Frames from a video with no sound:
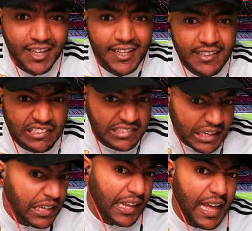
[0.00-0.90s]
And the
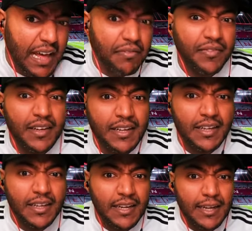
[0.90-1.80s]
second half,
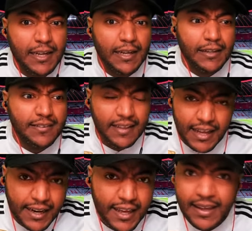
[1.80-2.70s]

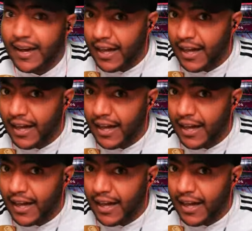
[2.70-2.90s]
Sane,